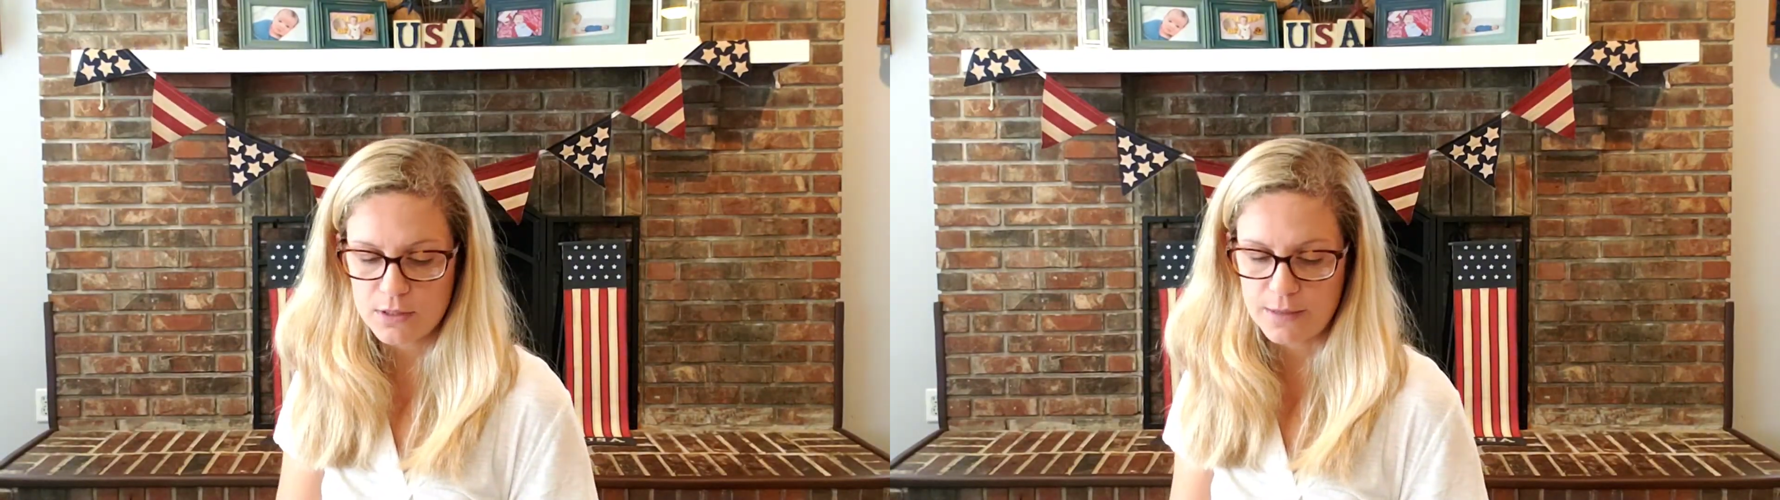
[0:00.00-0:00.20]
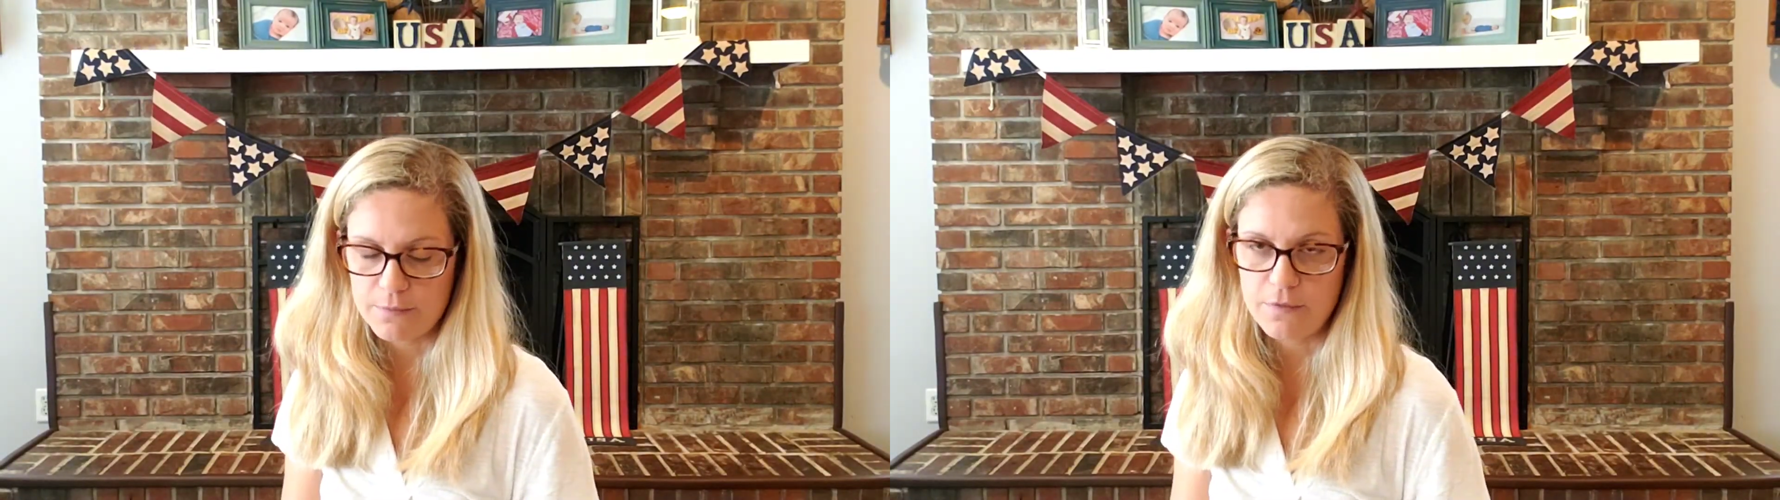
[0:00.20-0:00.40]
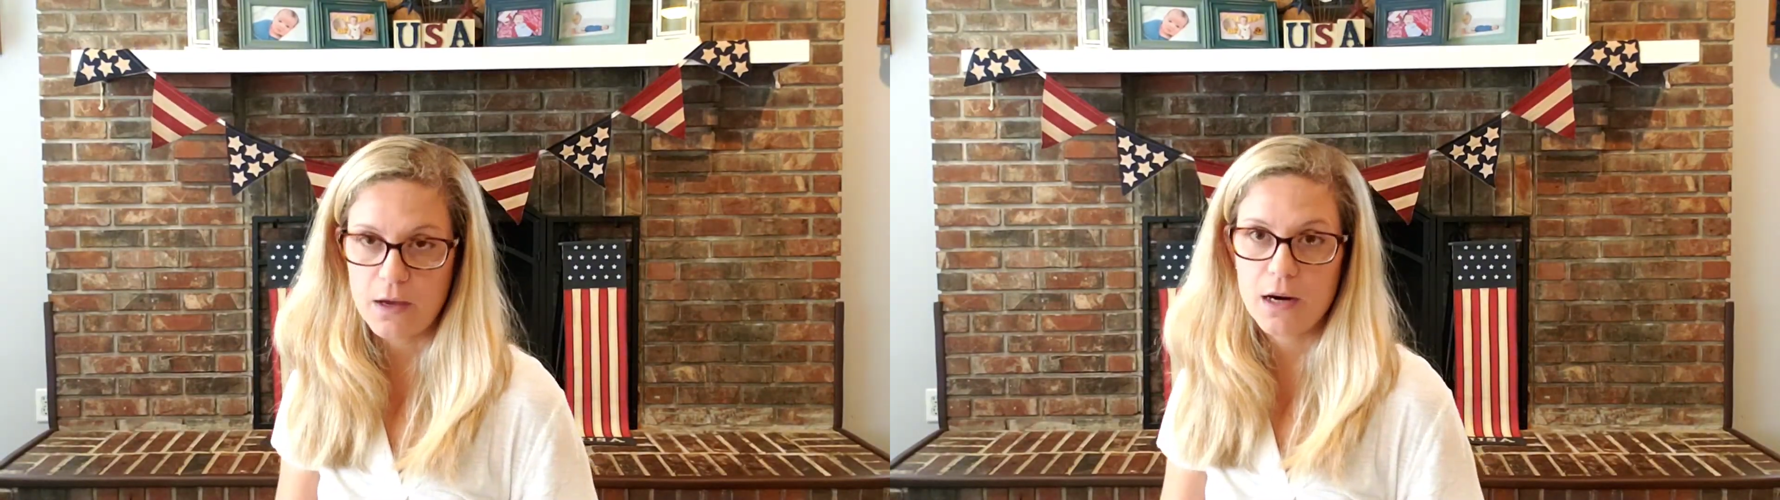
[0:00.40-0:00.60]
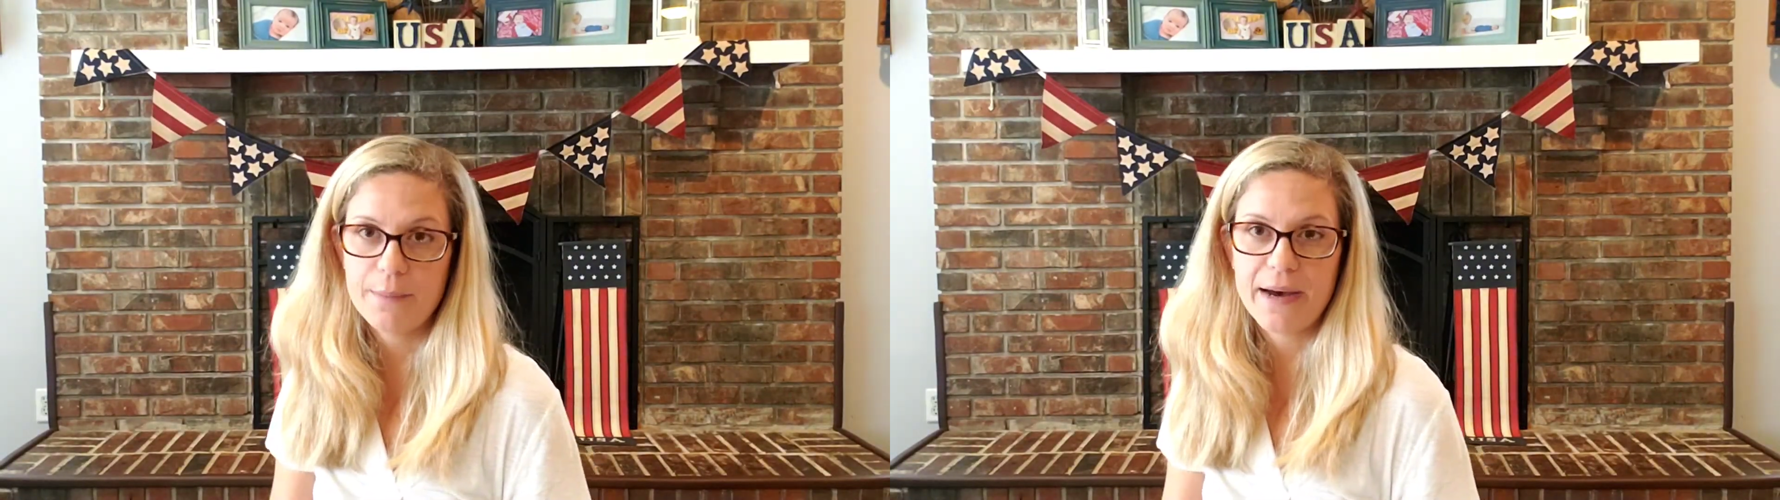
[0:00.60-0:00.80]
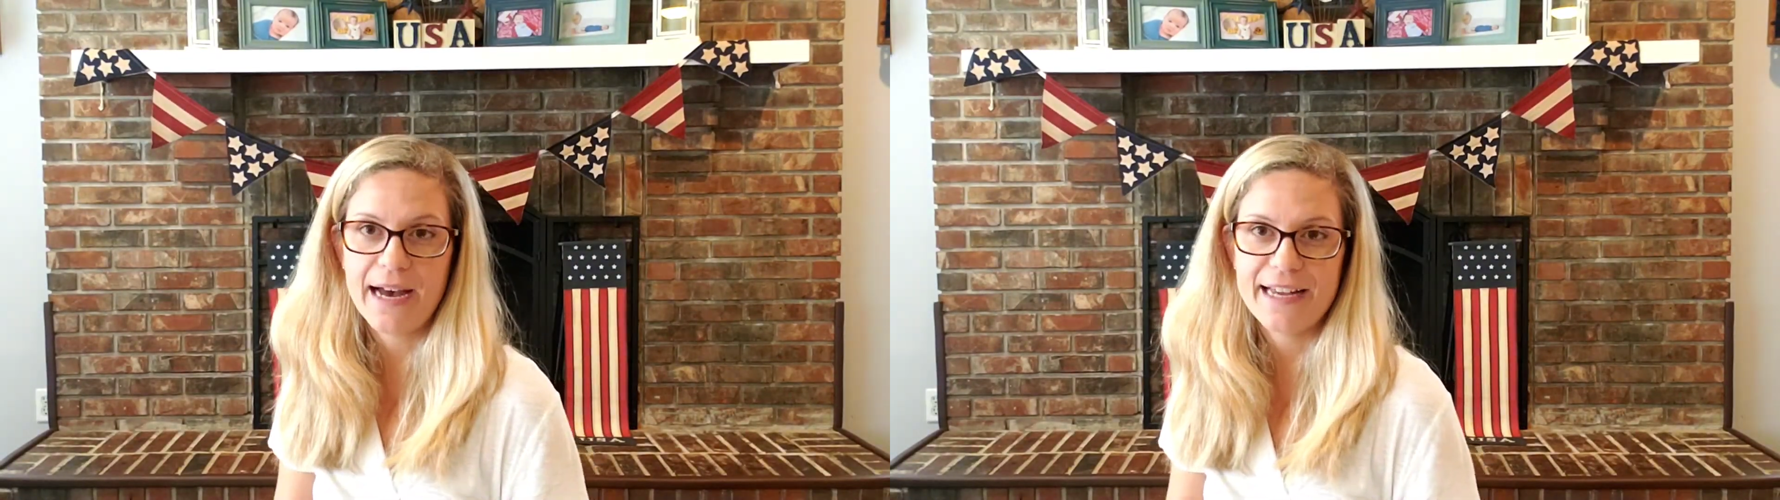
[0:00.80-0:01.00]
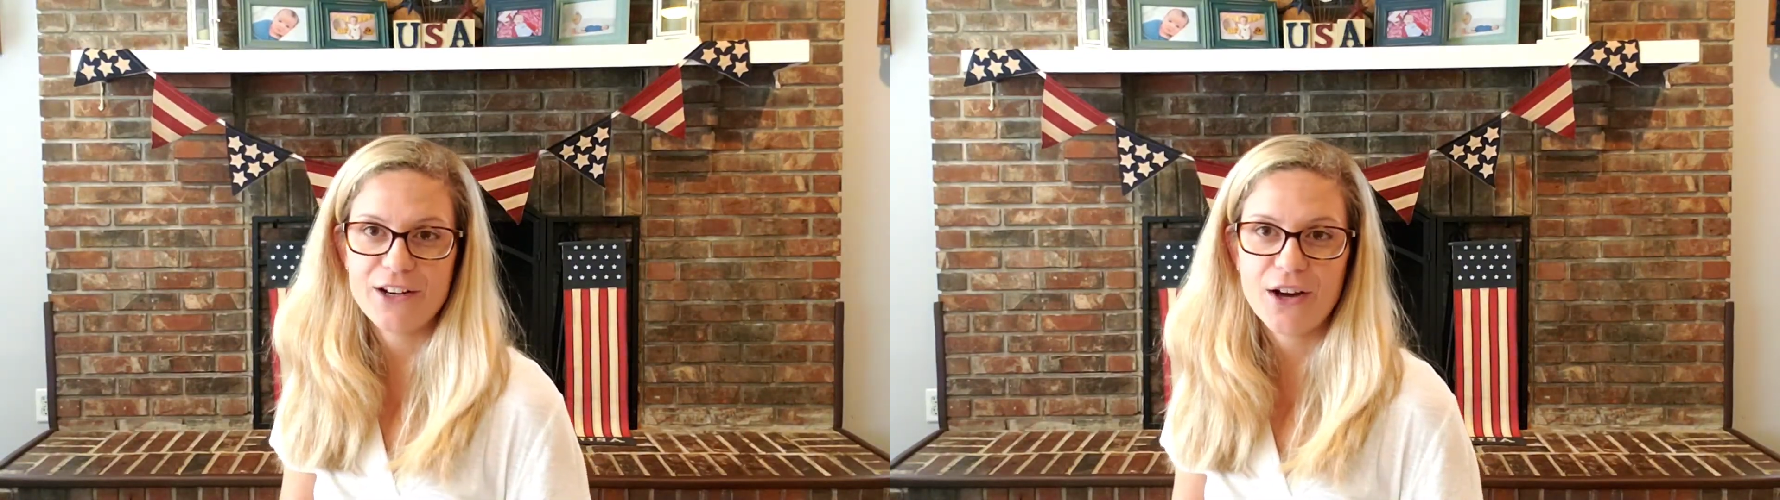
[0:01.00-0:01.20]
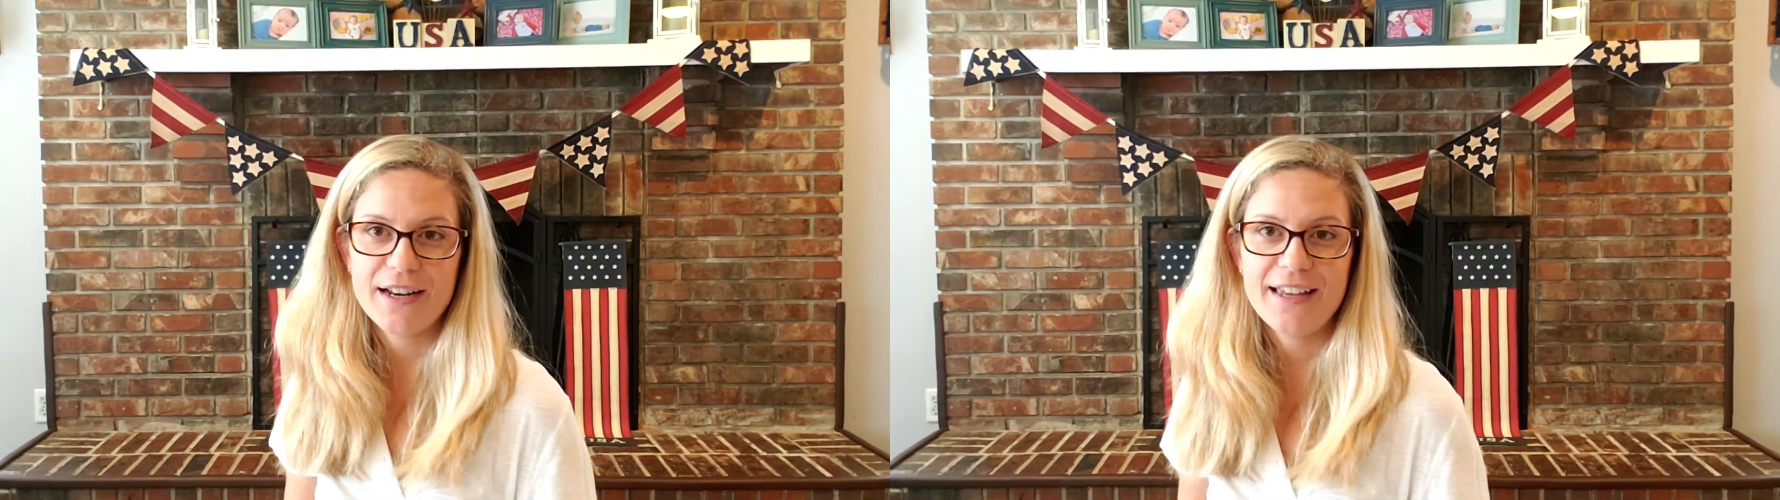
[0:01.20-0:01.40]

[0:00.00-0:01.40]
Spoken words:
I'm very behind on